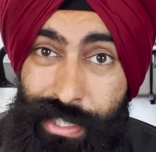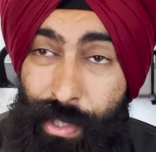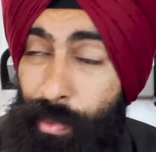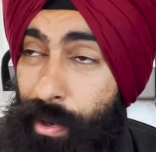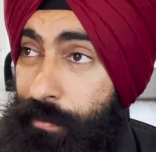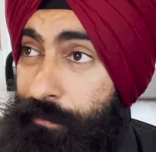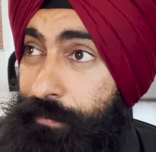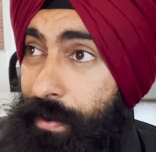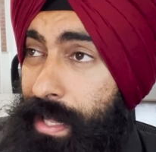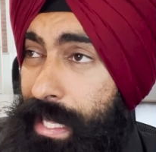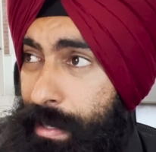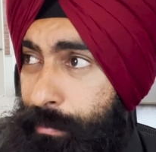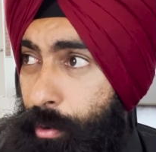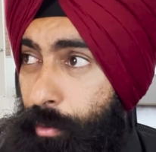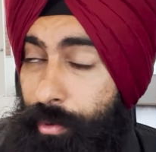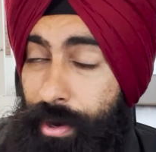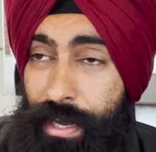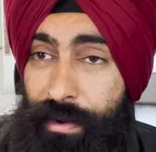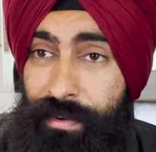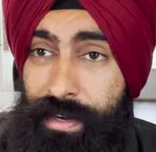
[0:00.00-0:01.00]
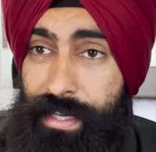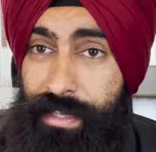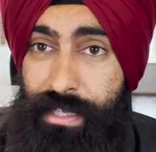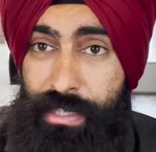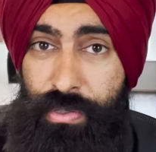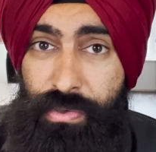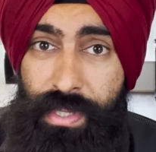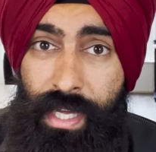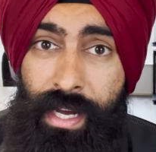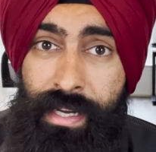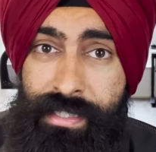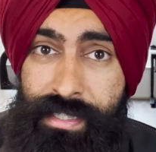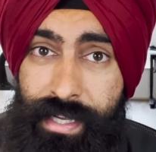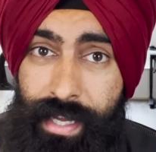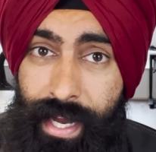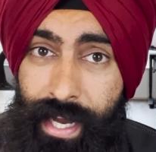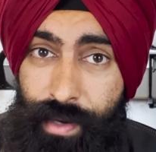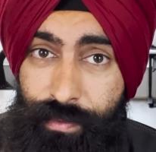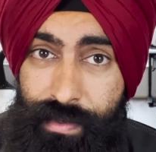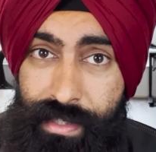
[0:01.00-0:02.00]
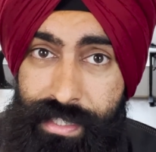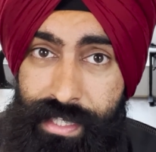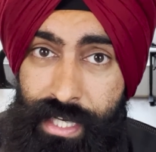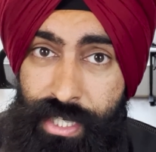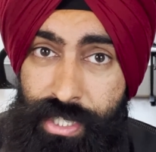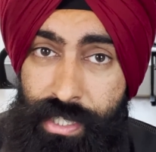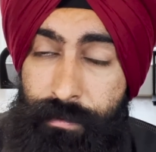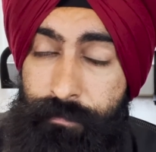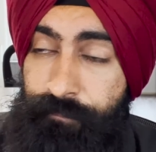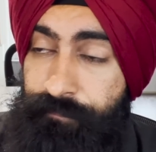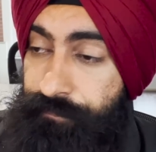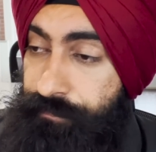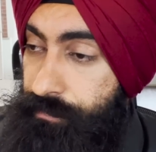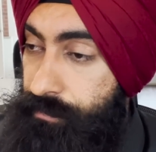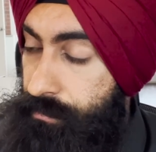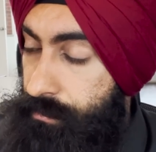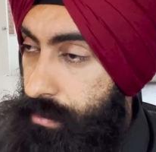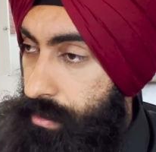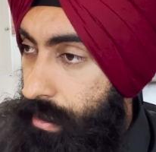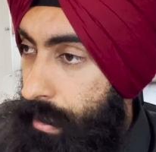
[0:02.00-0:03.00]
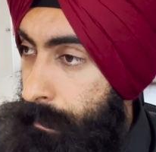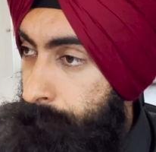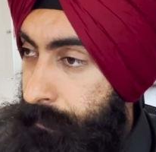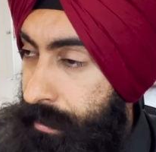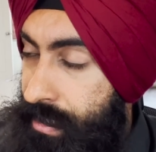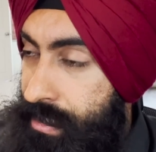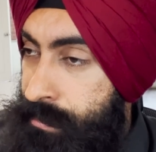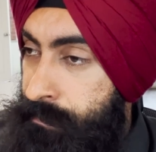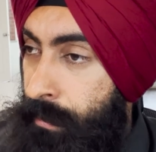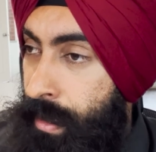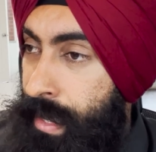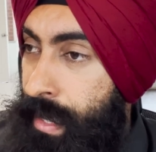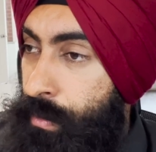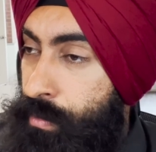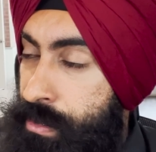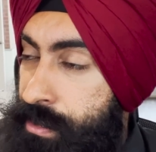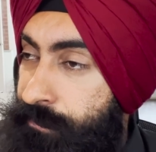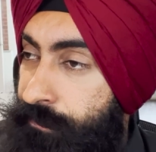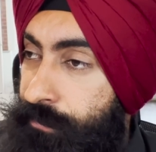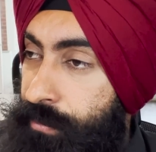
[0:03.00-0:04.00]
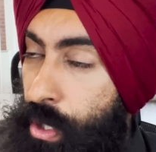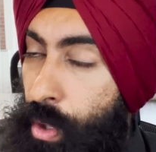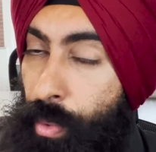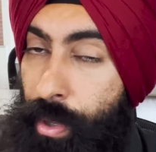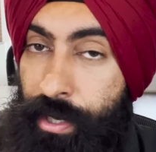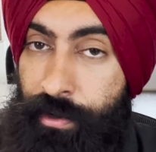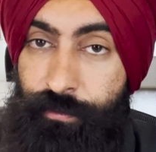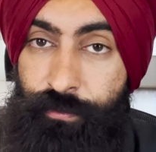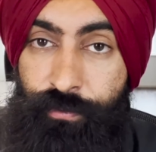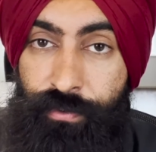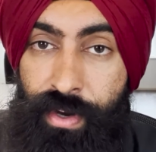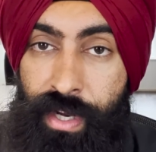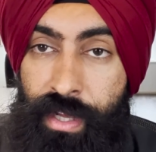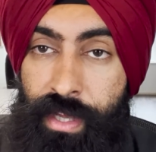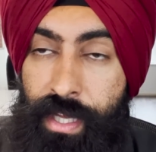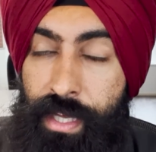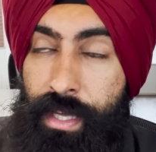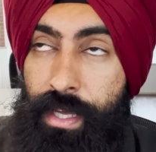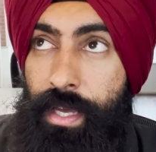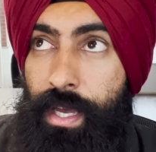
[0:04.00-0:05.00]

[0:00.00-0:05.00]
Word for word: No one felt like we were even in the 2008 recession because money was flowing freely.